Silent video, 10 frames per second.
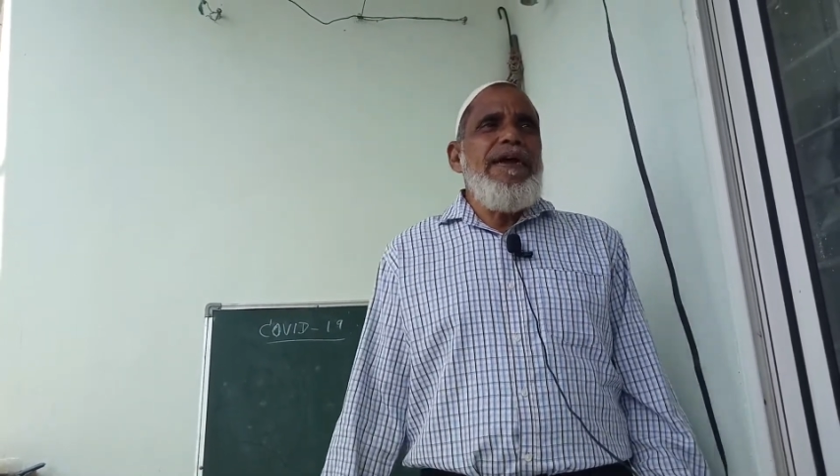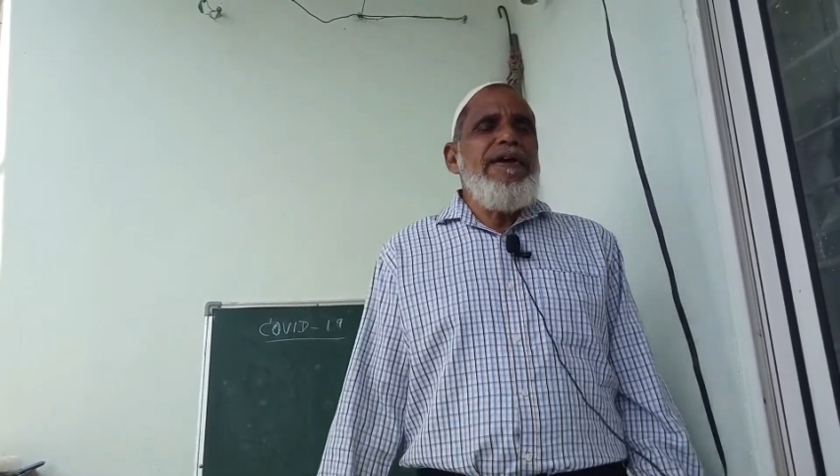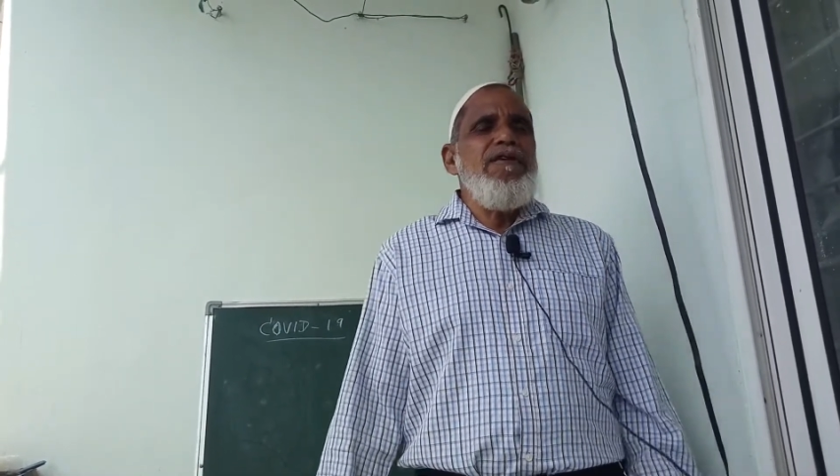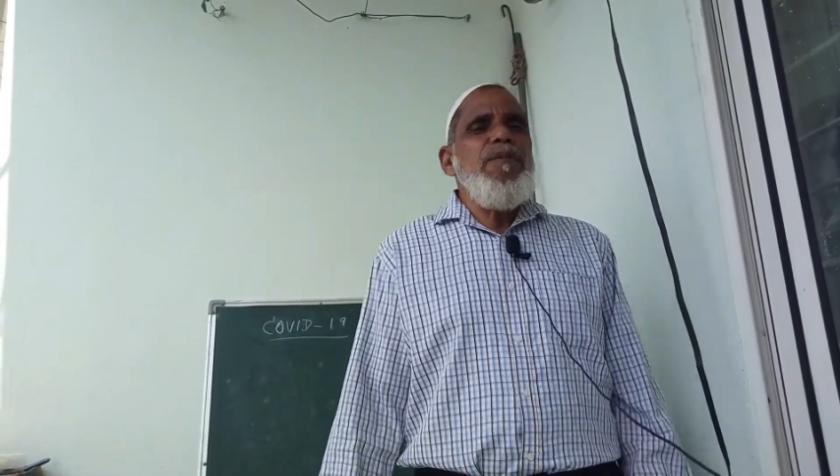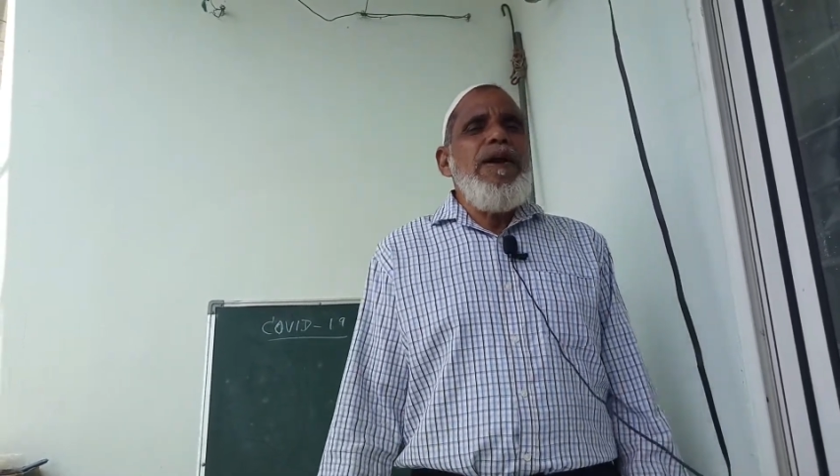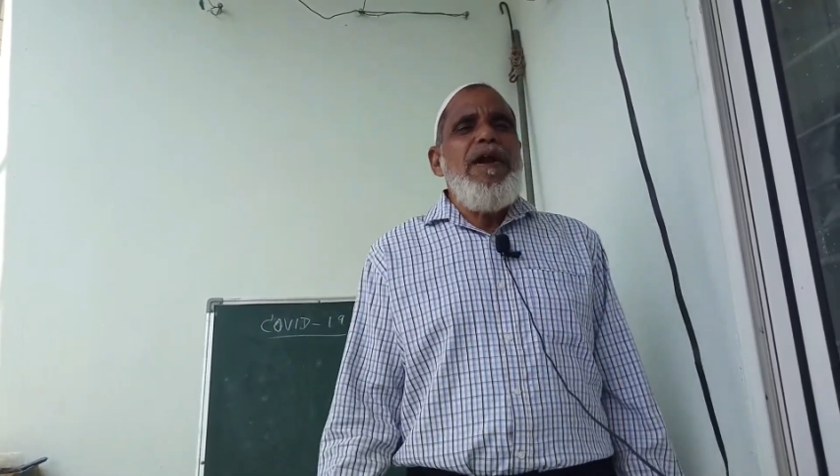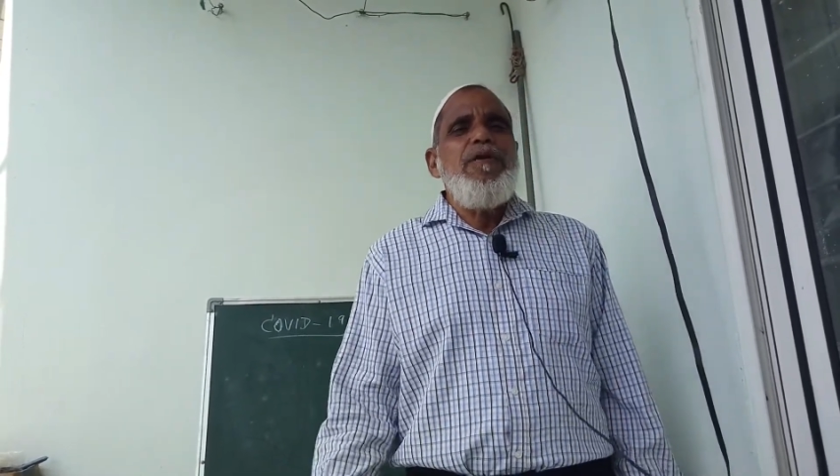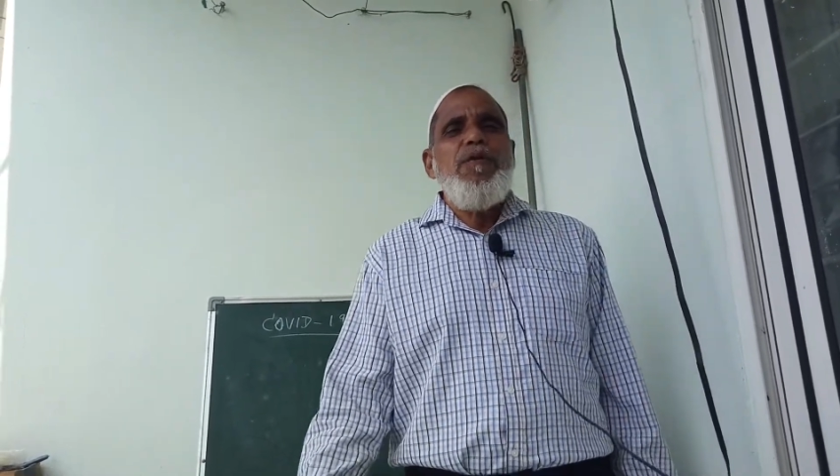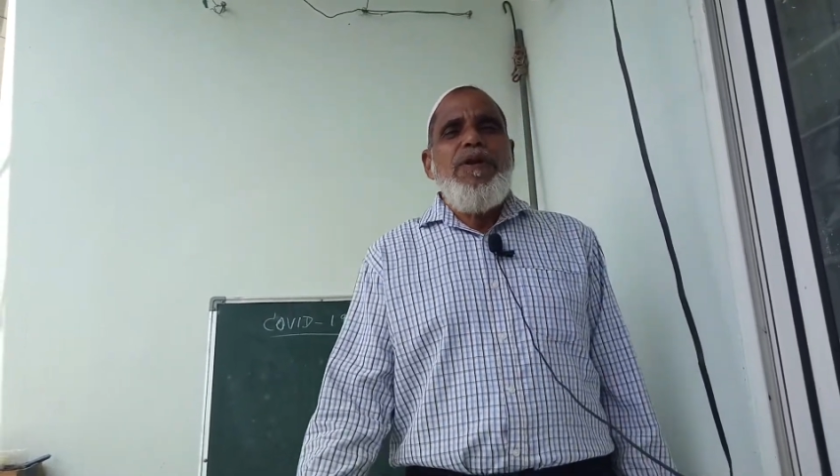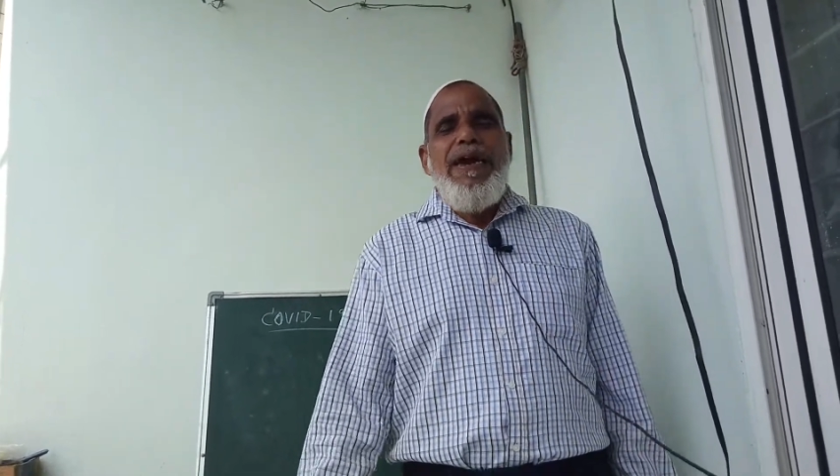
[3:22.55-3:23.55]
It is better
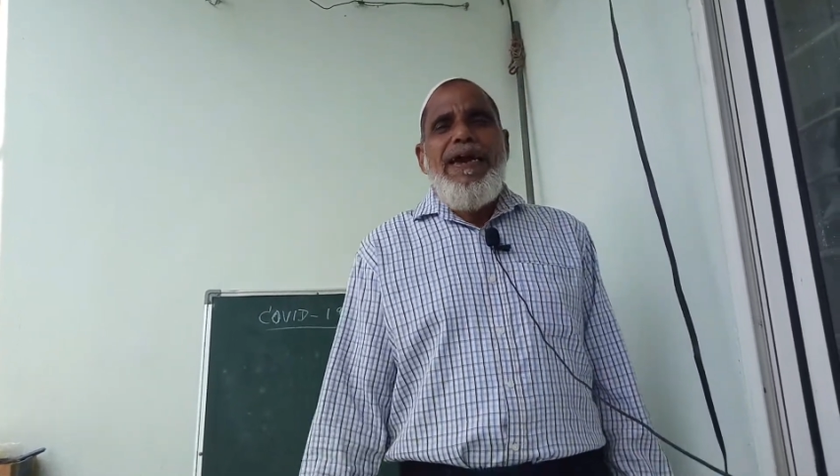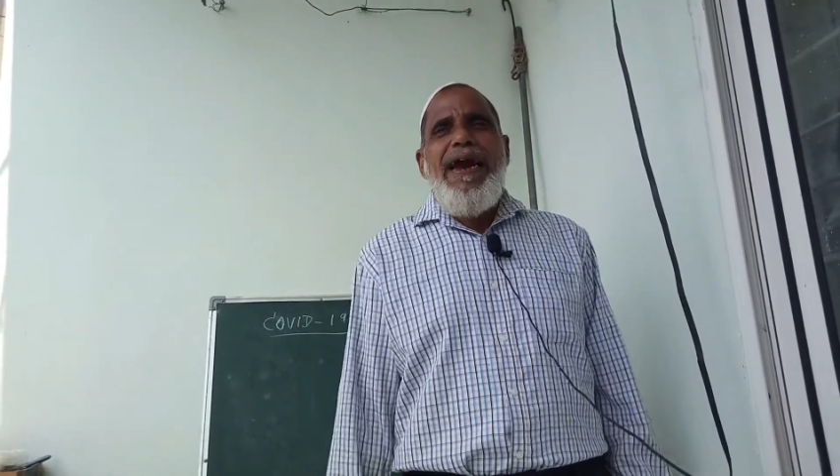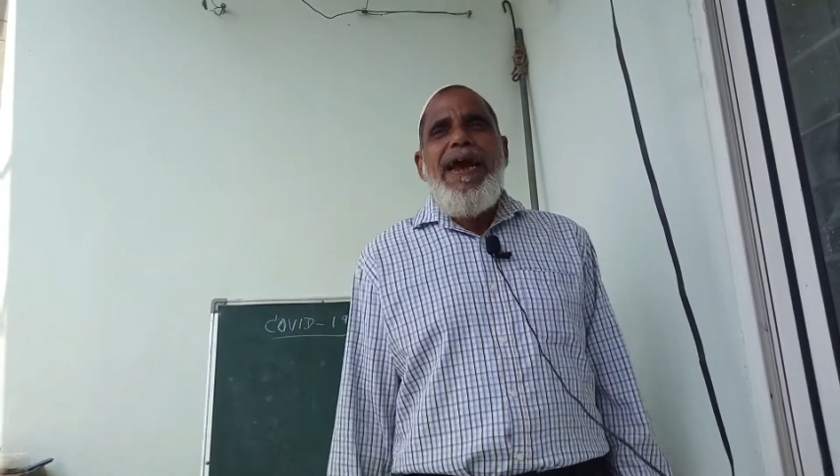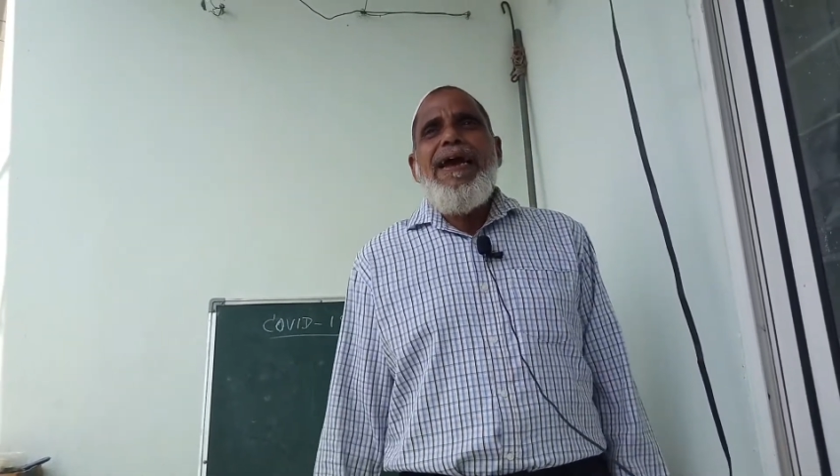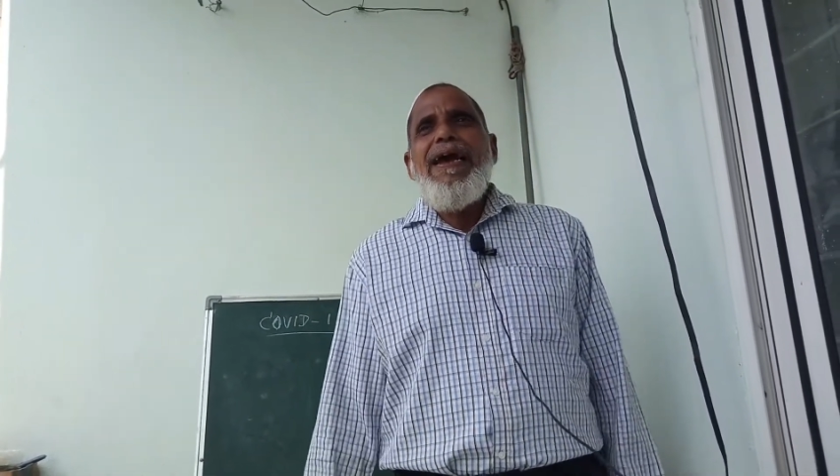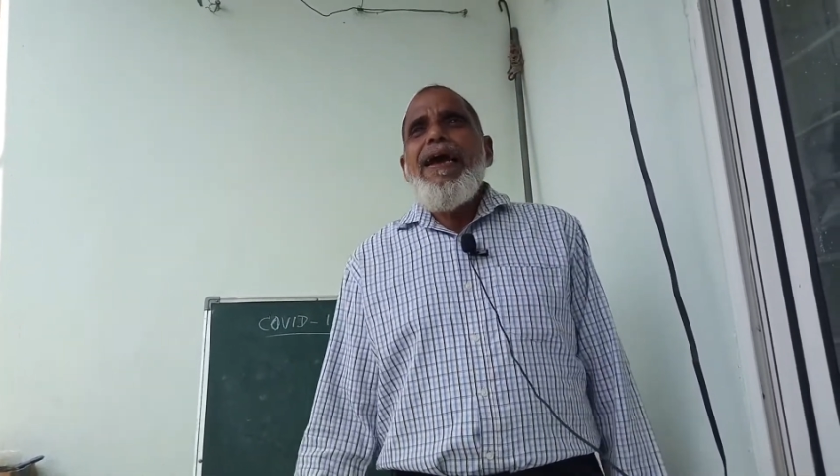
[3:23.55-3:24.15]
to take a